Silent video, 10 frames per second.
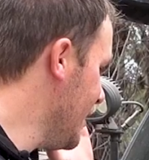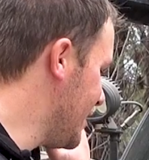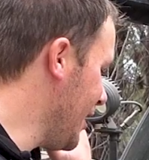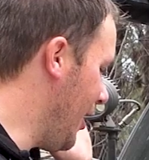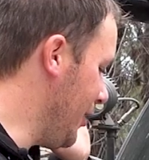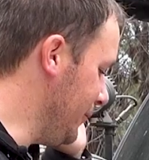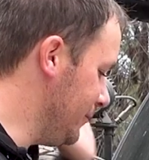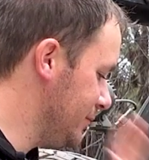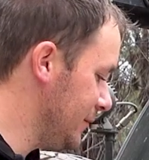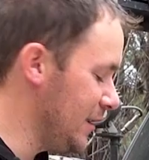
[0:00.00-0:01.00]
So
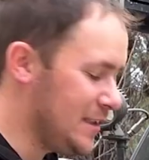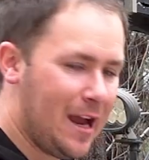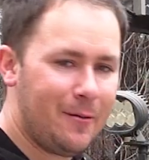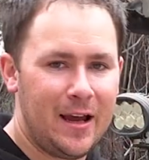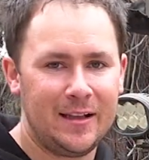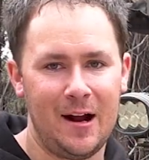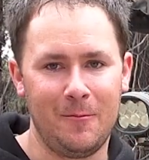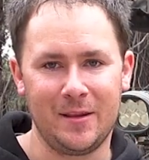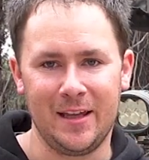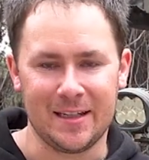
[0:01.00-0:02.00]
that's how we ended up
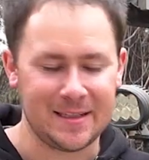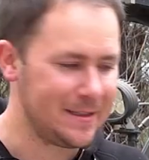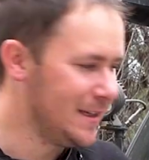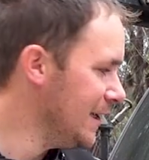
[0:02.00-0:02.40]
with this.